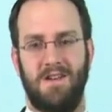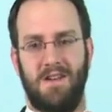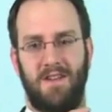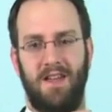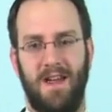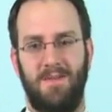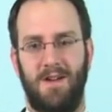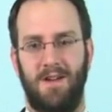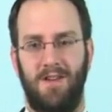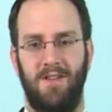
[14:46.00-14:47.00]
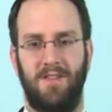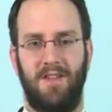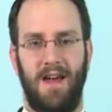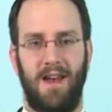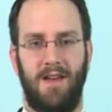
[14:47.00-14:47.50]
examiner, you
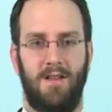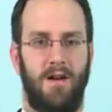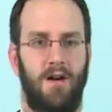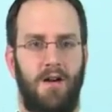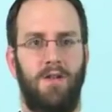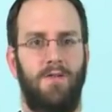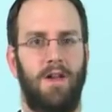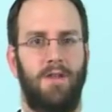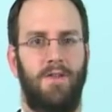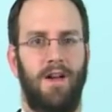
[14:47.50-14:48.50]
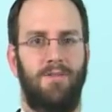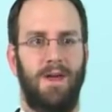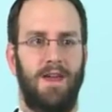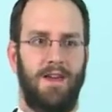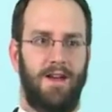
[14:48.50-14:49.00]
cited Hart, figure
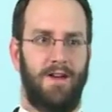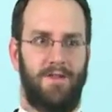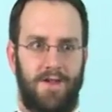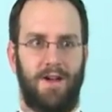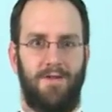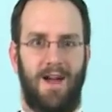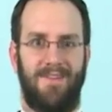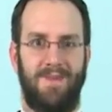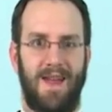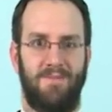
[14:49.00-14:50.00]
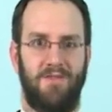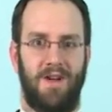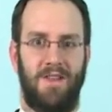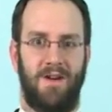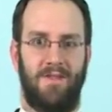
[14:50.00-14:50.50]
5B, here's figure 5B. I put it
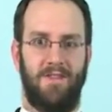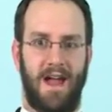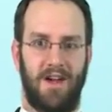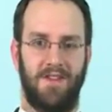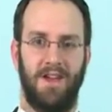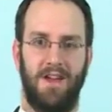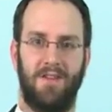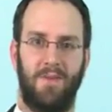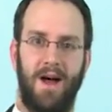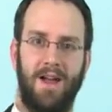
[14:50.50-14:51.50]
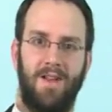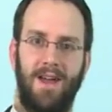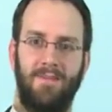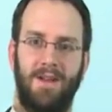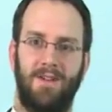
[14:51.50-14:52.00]
right in the office action. Here's what I
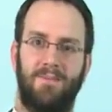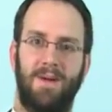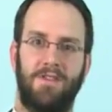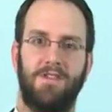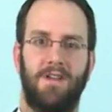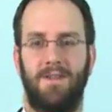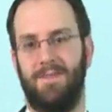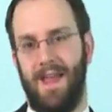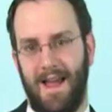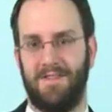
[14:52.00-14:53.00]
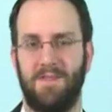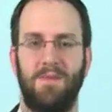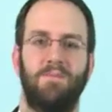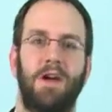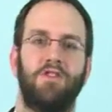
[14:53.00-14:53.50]
claim, here's a picture. In that case, we
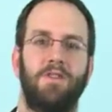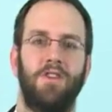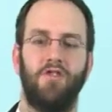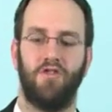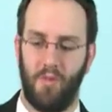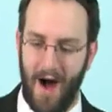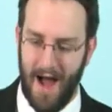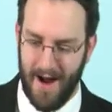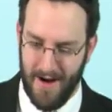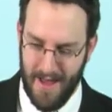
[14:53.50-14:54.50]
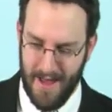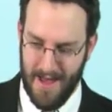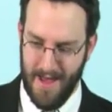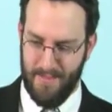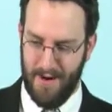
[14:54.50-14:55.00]
put a picture of a neutral wire.
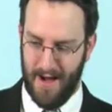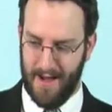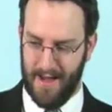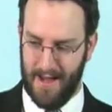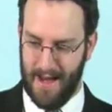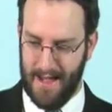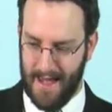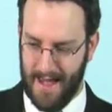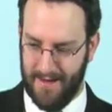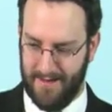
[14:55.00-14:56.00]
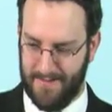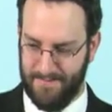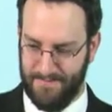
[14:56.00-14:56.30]
But in any case,